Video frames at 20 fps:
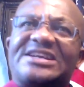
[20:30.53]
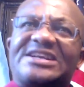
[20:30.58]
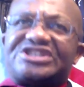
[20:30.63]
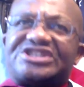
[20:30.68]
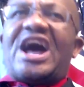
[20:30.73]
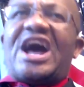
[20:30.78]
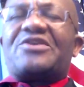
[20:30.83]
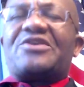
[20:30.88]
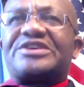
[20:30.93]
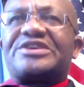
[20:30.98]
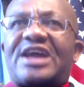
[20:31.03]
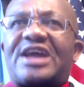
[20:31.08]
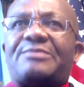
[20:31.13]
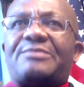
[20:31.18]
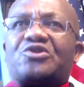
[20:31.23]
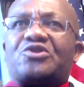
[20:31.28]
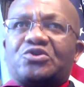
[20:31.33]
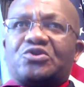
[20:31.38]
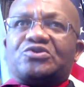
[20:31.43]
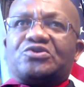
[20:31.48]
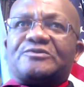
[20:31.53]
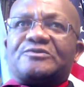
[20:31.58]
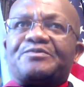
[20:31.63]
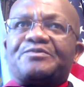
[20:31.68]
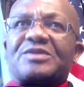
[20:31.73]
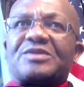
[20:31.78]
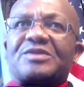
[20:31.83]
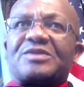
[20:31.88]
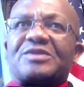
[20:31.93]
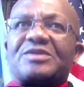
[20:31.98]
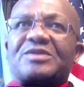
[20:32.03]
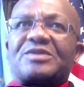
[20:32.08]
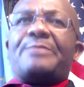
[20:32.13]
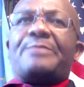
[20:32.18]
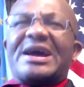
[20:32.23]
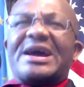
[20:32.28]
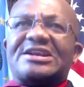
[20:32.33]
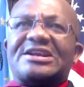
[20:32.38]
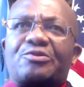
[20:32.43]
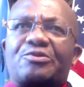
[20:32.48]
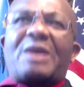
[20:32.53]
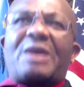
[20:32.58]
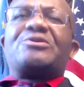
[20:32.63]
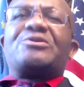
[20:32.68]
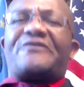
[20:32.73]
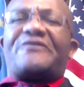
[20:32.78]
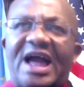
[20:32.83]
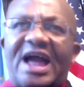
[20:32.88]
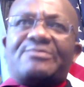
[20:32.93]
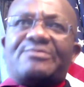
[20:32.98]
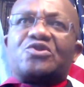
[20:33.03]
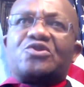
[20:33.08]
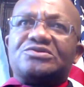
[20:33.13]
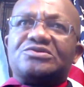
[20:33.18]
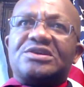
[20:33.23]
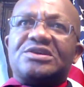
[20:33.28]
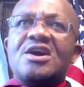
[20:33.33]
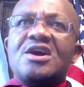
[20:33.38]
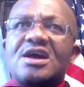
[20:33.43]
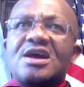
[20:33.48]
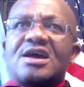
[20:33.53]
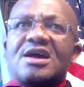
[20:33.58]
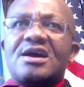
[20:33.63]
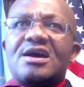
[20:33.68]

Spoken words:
by the Southern Cameroon, by the Republic of Cameroon,